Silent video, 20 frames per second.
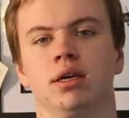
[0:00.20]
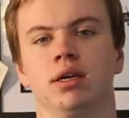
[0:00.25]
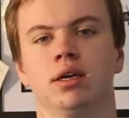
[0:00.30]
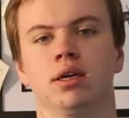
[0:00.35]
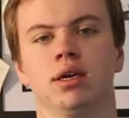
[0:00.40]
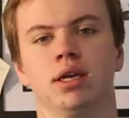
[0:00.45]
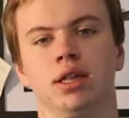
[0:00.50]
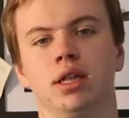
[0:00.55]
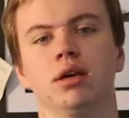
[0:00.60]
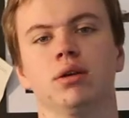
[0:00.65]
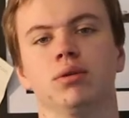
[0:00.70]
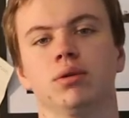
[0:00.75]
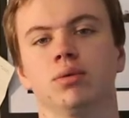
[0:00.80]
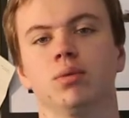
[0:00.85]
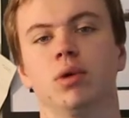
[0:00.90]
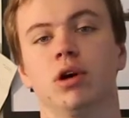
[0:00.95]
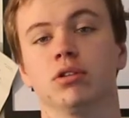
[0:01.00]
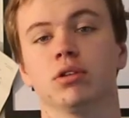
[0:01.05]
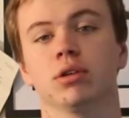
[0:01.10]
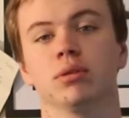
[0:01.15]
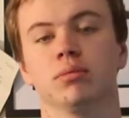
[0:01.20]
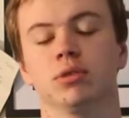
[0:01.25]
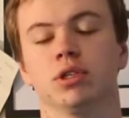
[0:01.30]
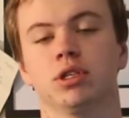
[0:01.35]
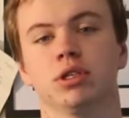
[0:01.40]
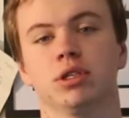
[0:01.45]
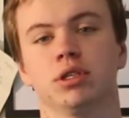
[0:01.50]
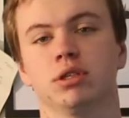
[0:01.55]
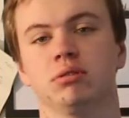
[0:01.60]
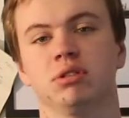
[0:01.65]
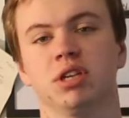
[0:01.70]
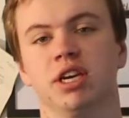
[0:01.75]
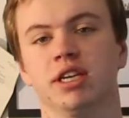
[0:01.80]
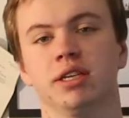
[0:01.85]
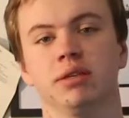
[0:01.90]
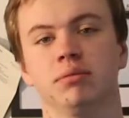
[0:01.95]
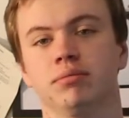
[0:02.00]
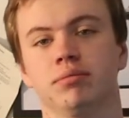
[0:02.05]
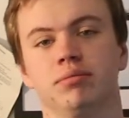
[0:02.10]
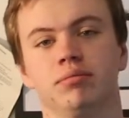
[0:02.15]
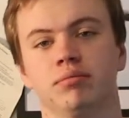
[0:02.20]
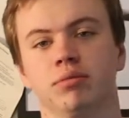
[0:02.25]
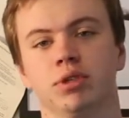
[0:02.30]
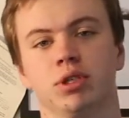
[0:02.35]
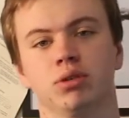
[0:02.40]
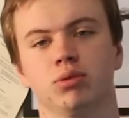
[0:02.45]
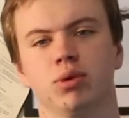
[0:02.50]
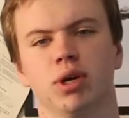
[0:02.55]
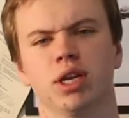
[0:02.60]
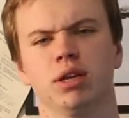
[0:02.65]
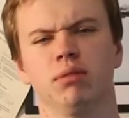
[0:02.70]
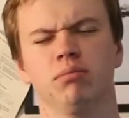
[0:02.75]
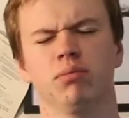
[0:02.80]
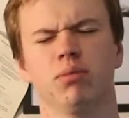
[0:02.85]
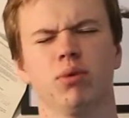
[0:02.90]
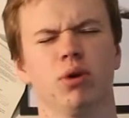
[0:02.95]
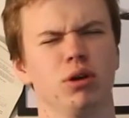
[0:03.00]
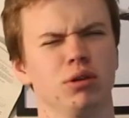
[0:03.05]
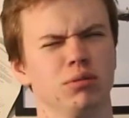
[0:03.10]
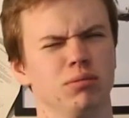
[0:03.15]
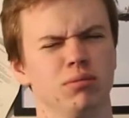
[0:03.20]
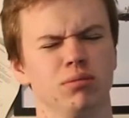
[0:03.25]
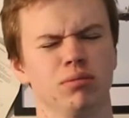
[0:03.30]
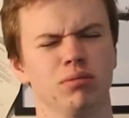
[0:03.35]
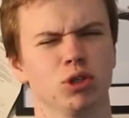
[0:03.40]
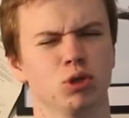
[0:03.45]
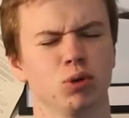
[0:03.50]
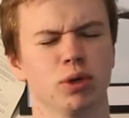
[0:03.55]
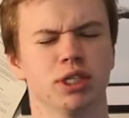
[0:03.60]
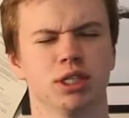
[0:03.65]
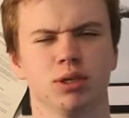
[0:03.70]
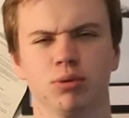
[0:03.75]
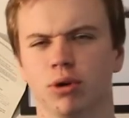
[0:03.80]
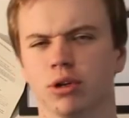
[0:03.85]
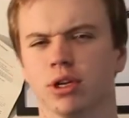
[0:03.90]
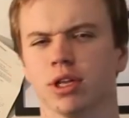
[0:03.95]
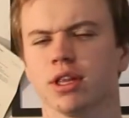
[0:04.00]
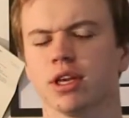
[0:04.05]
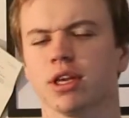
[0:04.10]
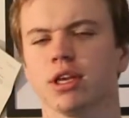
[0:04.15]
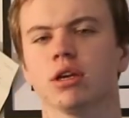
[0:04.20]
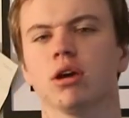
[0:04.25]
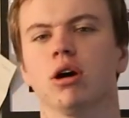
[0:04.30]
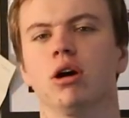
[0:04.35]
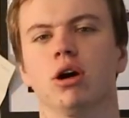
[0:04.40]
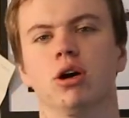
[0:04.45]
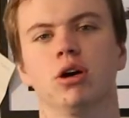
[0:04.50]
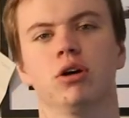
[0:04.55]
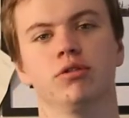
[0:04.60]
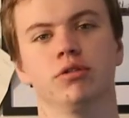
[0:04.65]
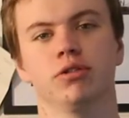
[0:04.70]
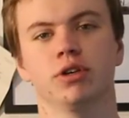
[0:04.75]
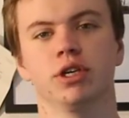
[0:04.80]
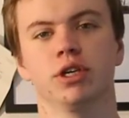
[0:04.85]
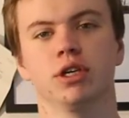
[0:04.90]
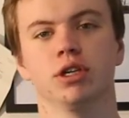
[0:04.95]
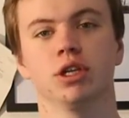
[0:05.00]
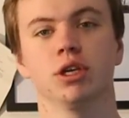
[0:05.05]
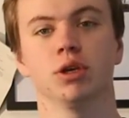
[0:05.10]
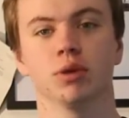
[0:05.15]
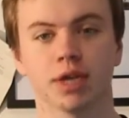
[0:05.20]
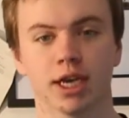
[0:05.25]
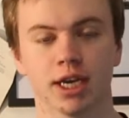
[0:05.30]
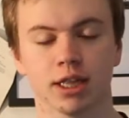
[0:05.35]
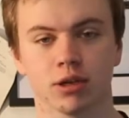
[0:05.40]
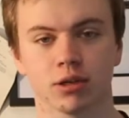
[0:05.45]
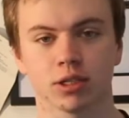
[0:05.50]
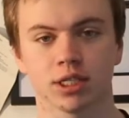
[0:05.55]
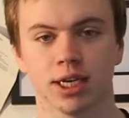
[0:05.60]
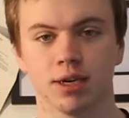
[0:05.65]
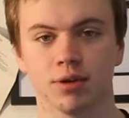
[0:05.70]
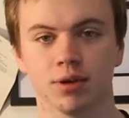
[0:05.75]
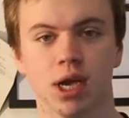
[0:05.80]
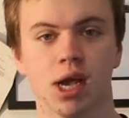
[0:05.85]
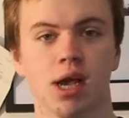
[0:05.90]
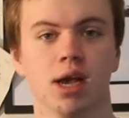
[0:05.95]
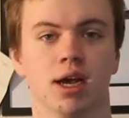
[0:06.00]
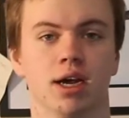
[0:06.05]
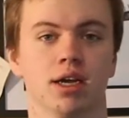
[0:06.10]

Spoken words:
Hello and welcome to day 21 I think, of the UK lockdown.